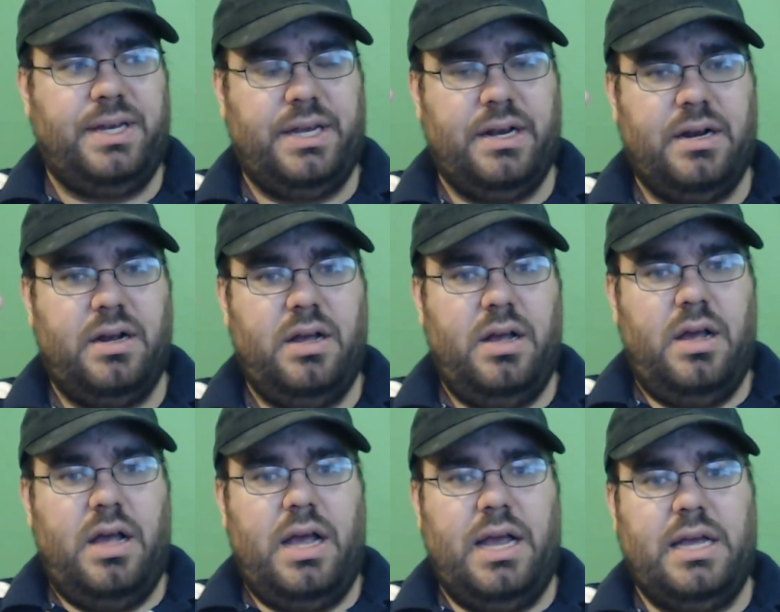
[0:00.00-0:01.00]
here.
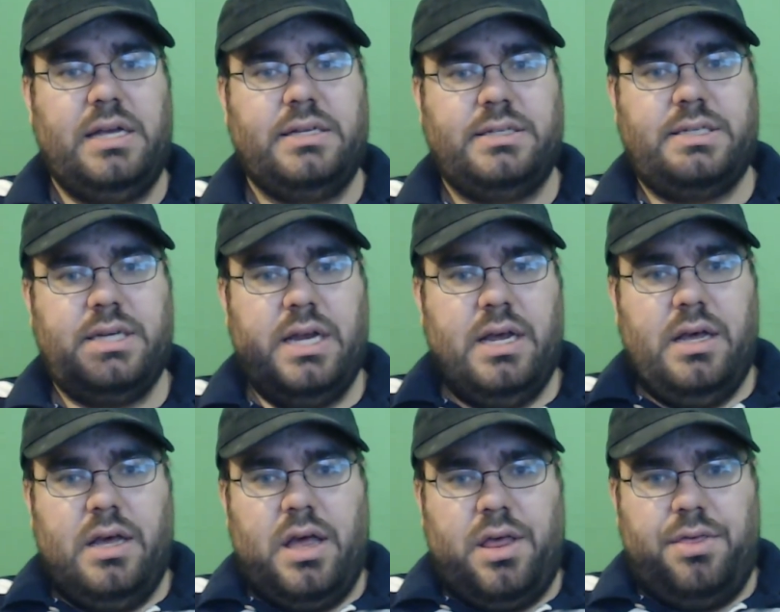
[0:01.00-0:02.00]
Is
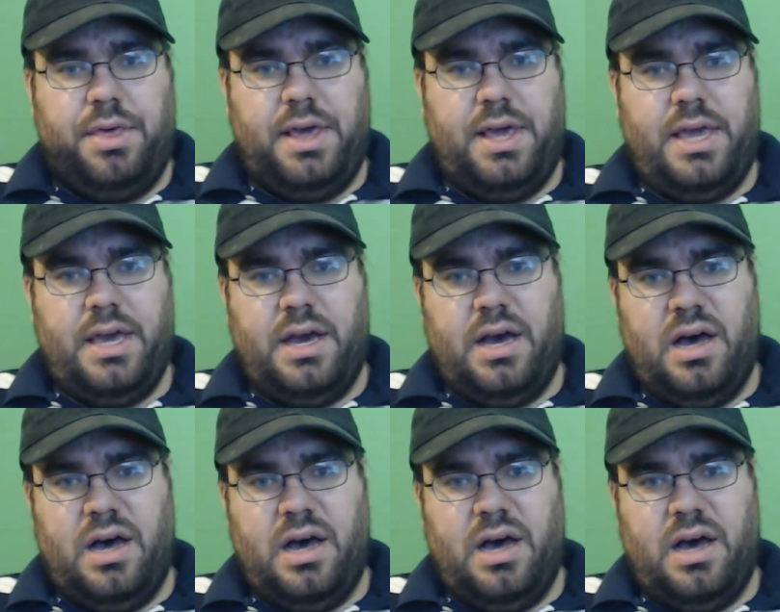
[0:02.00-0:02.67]
the